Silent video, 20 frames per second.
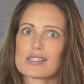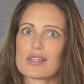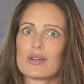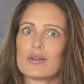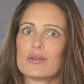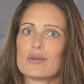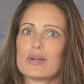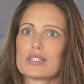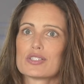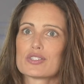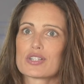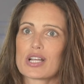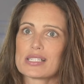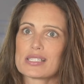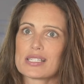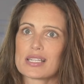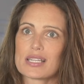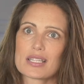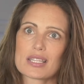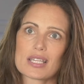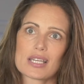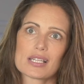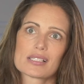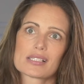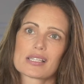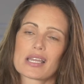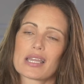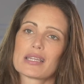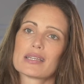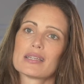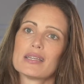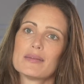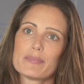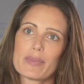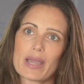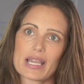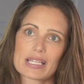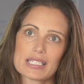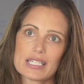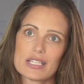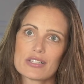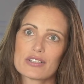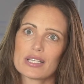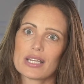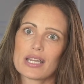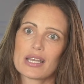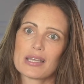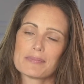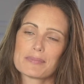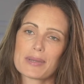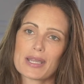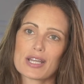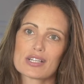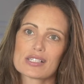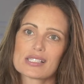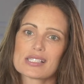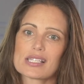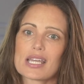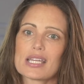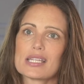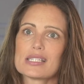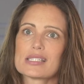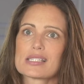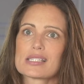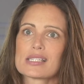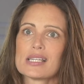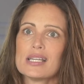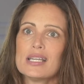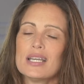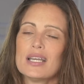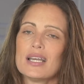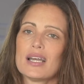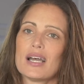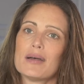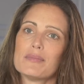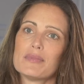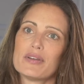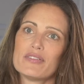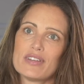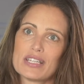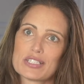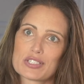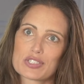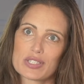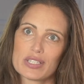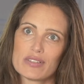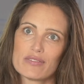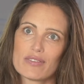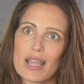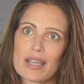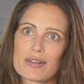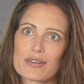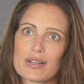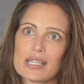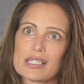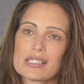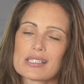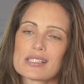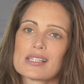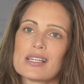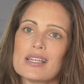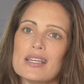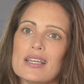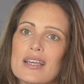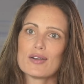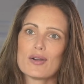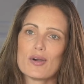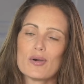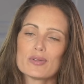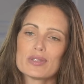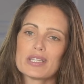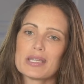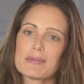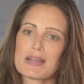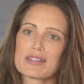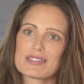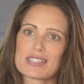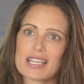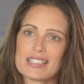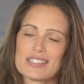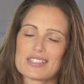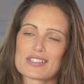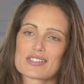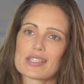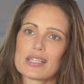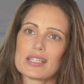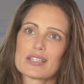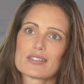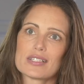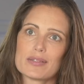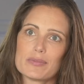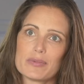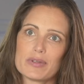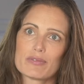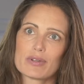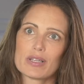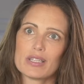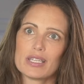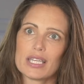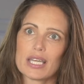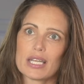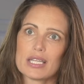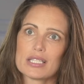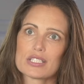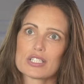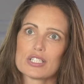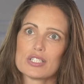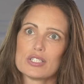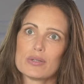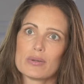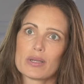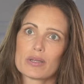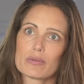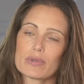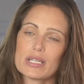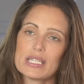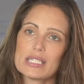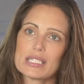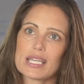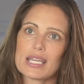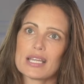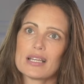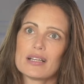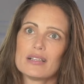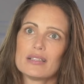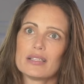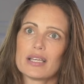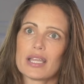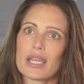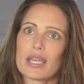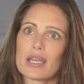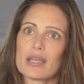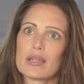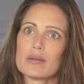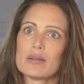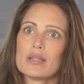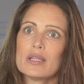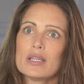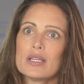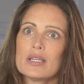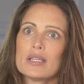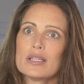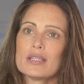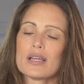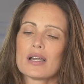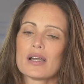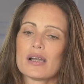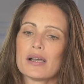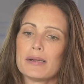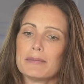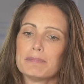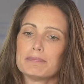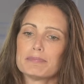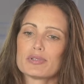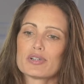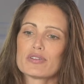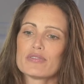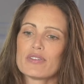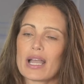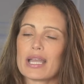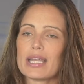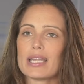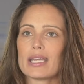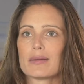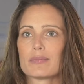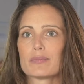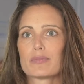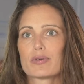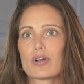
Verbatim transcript: so addressing things like bacteria and parasites, um, eventually virus. Only about 10 years later did we really get into doing retail and um, providing